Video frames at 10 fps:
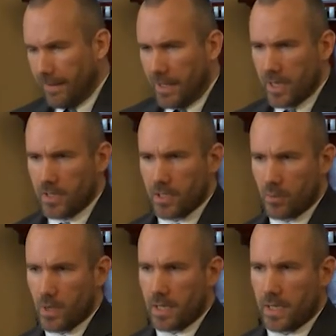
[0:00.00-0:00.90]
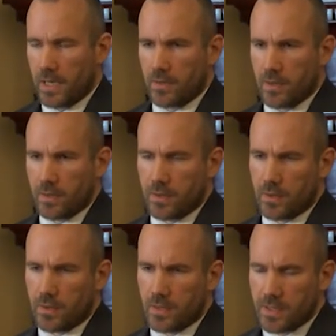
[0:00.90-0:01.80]
And I think in a way that
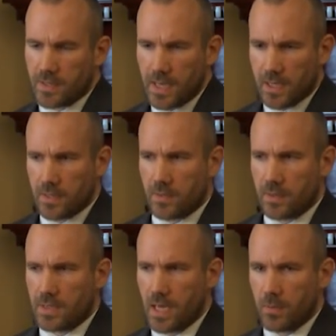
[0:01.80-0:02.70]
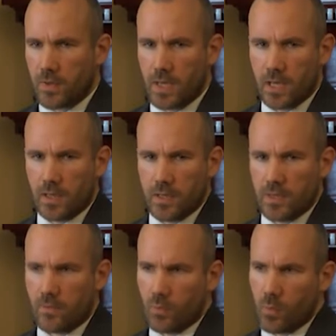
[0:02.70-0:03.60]
it's saying the same thing in a
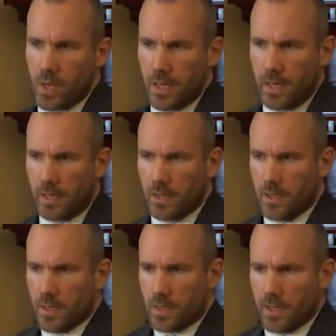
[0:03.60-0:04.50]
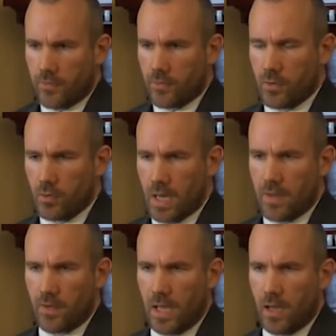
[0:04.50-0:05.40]
different way. If you
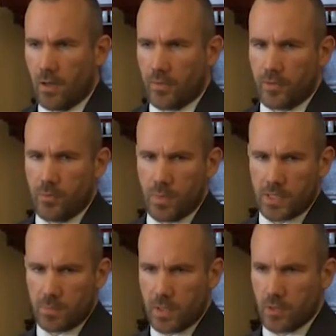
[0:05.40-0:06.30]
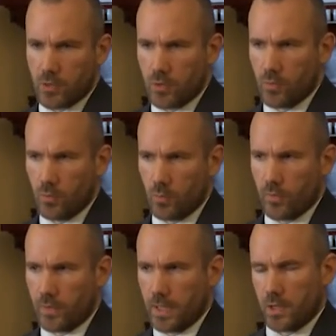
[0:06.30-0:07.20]
have health, you must be in tune
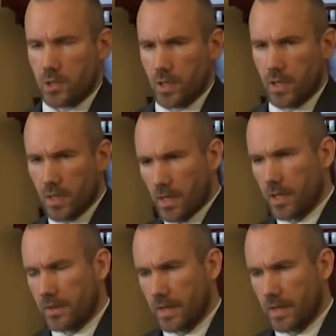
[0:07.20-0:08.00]
with nature, and